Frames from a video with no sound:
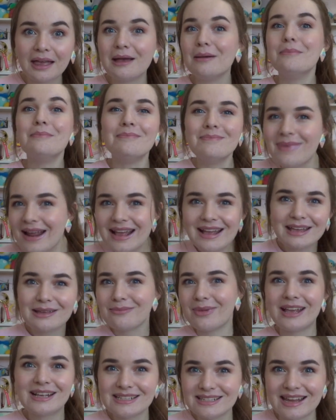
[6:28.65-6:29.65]
Make it
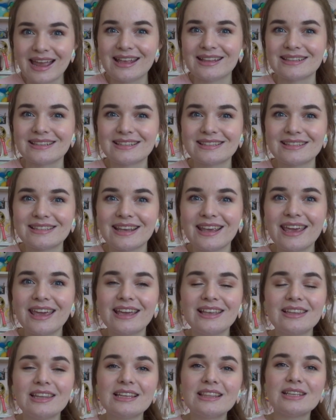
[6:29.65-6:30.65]
make sense.
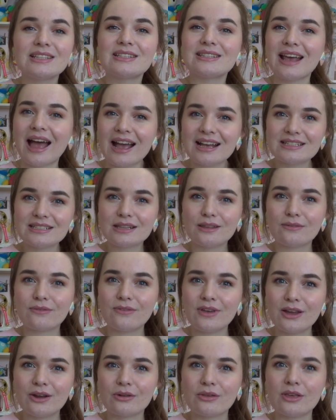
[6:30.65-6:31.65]
Like, the size of the
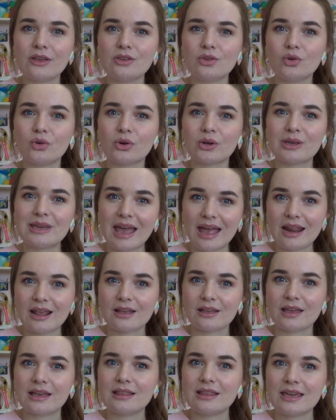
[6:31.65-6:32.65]
figure that you're
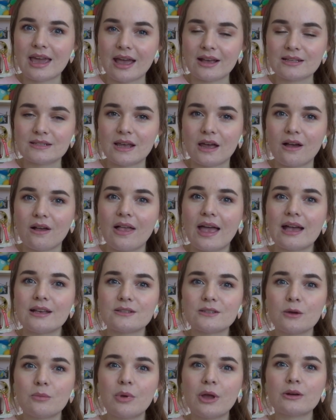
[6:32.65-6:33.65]
getting in the XL as
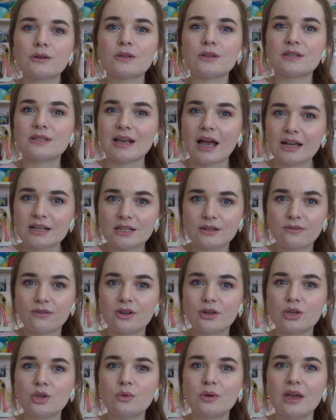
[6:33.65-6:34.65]
compared to the size of the
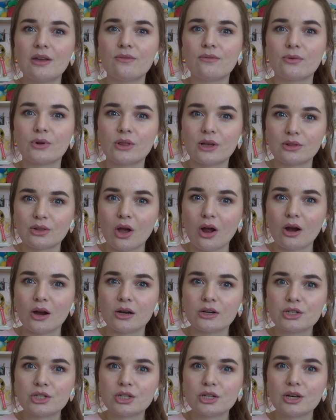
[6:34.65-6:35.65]
figure you get for the
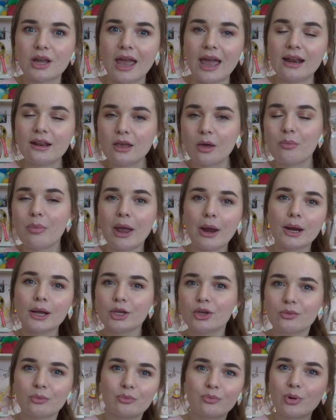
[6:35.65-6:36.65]
large, and
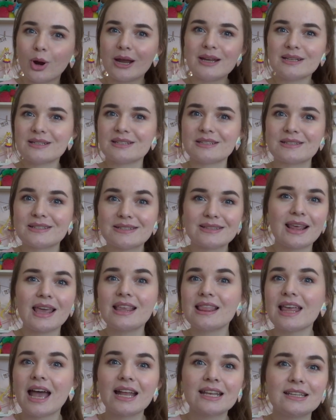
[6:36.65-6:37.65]
comparing your prices
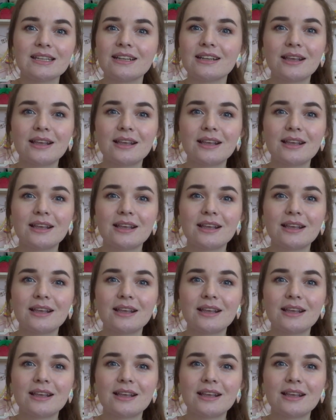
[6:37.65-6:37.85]
like that,